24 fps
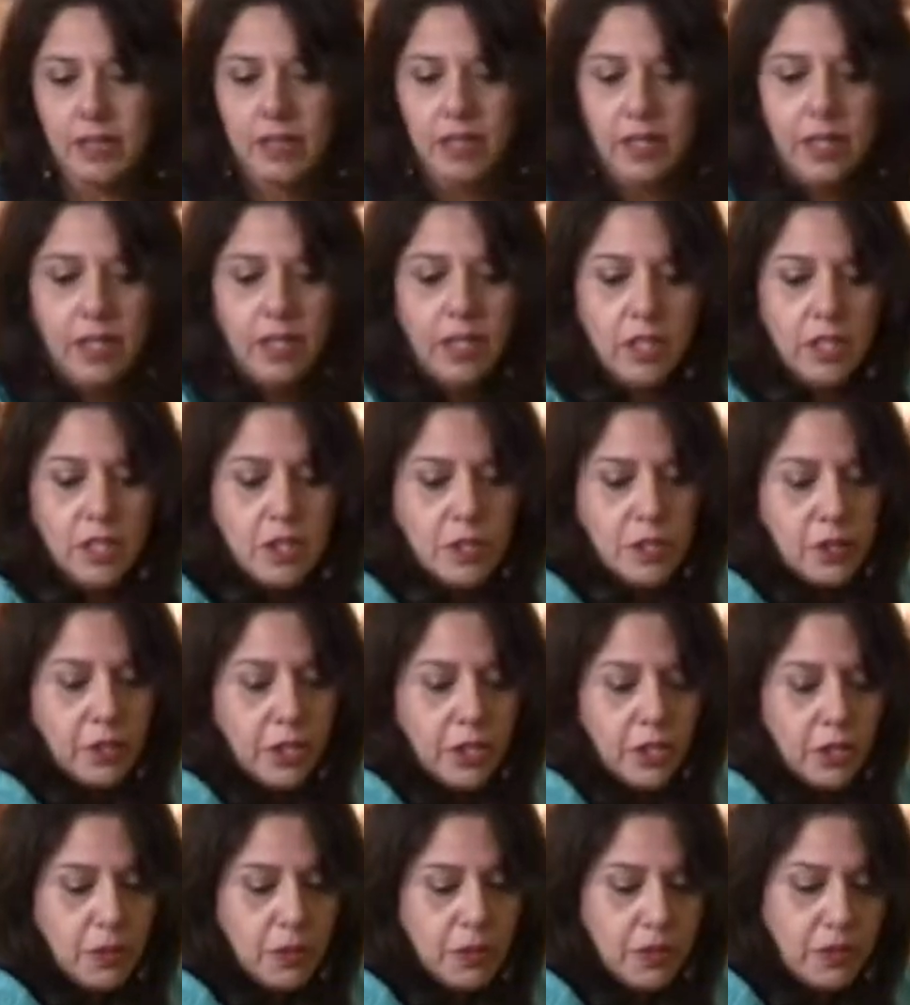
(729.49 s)
So
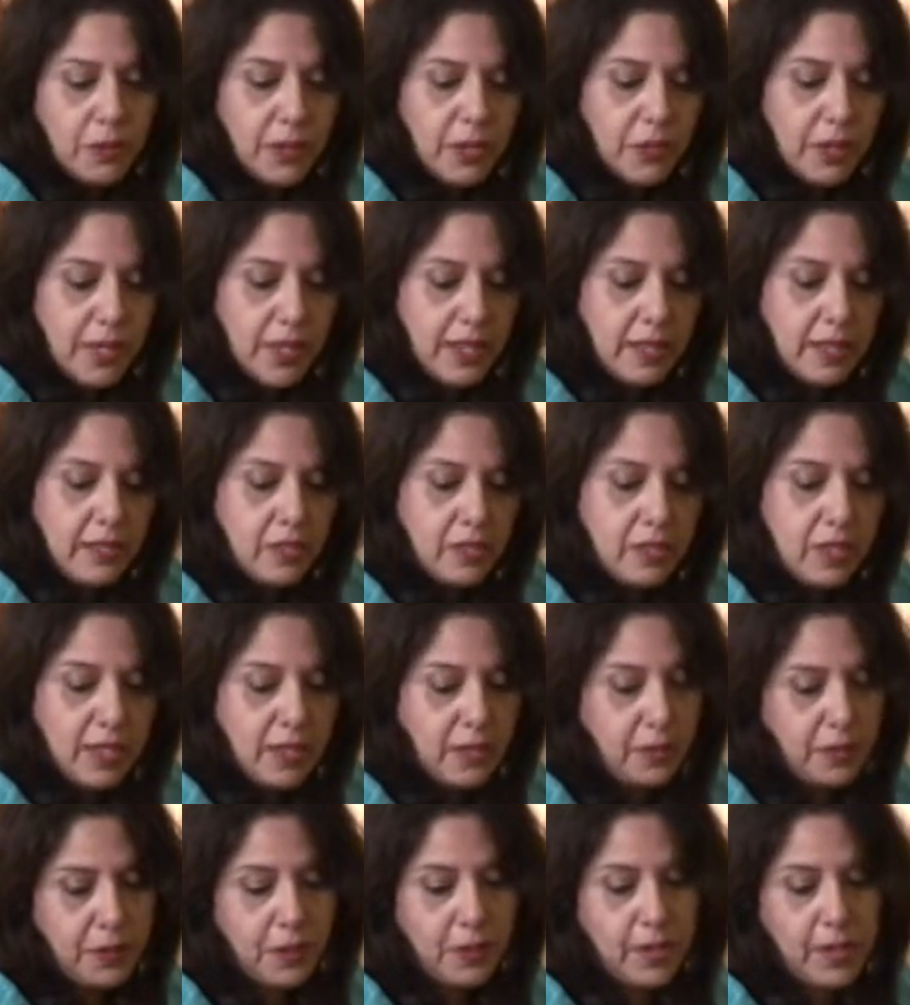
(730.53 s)
you can,
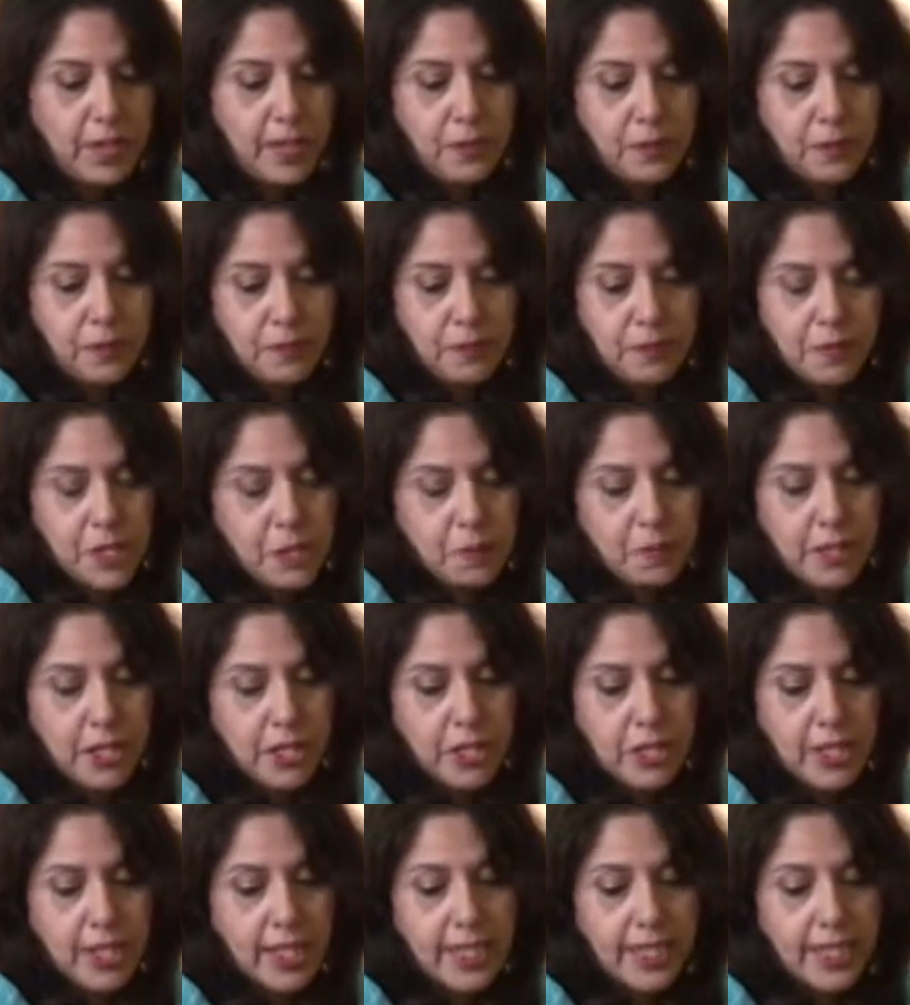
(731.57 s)
if you love
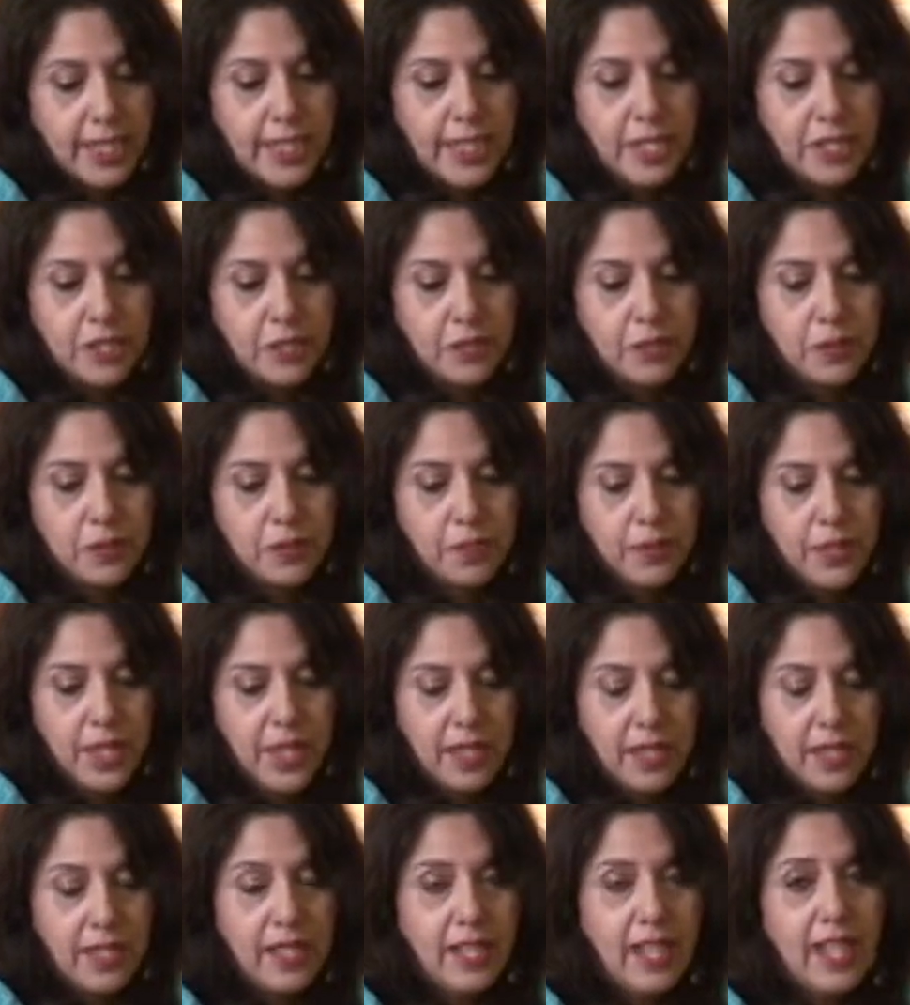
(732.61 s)
spinach like I do,
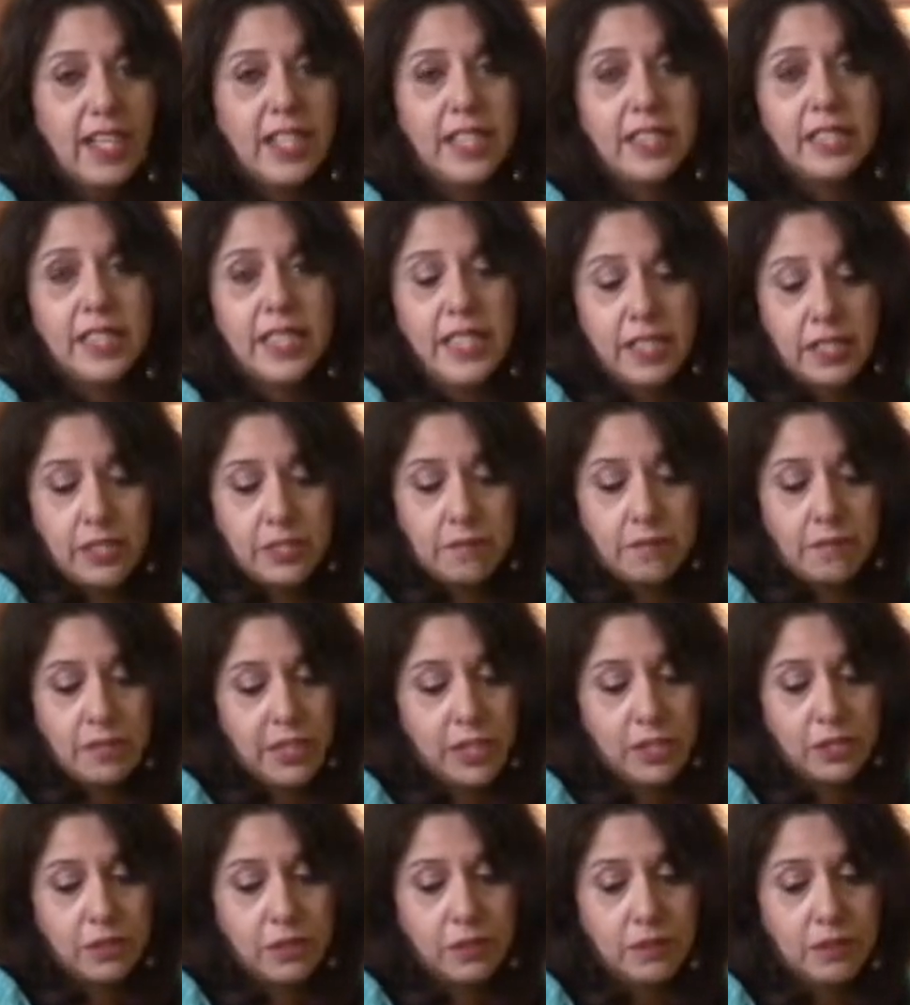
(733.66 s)
I'll eat,
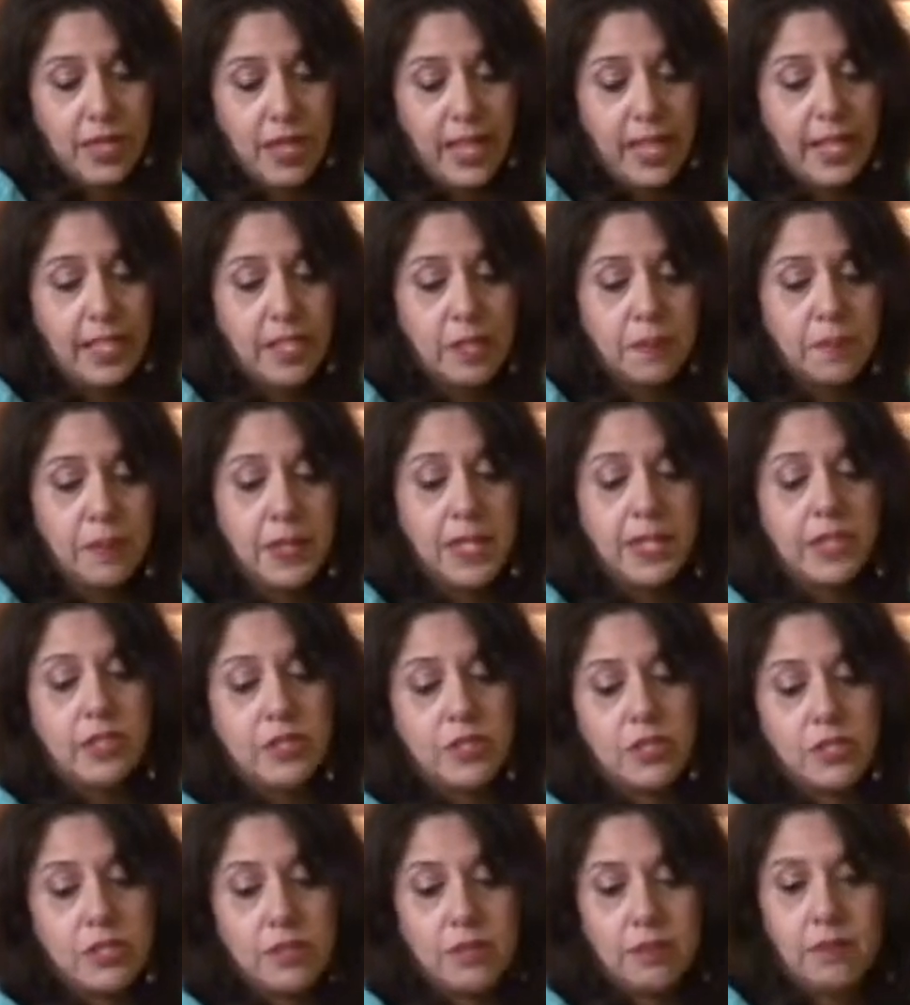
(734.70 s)
add a
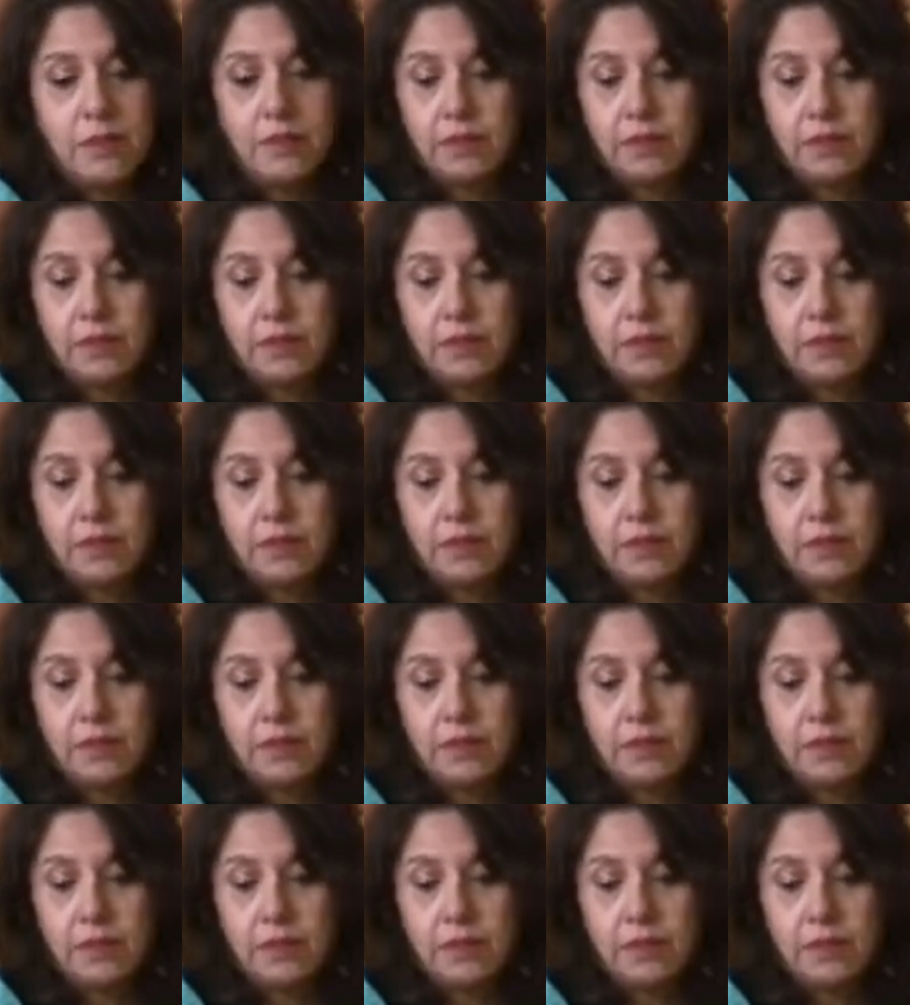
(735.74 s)
bunch.